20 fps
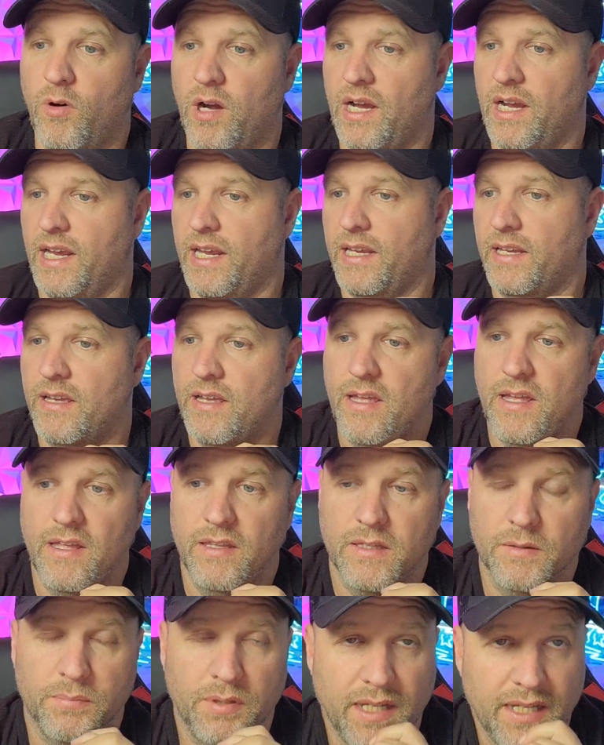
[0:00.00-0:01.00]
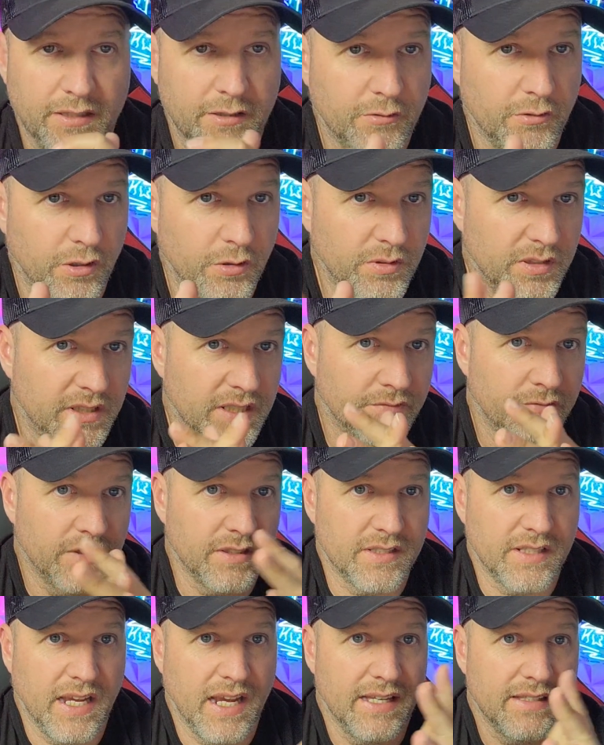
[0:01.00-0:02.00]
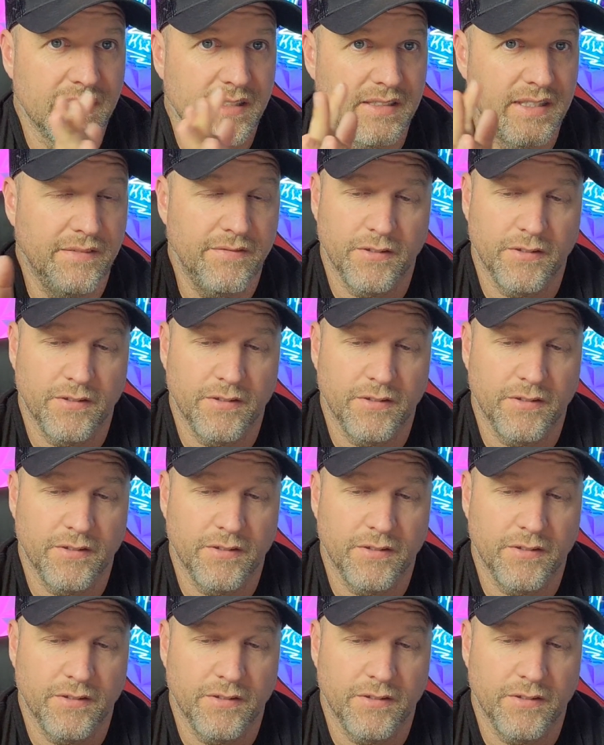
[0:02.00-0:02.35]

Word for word: Why the plants grow at different sizes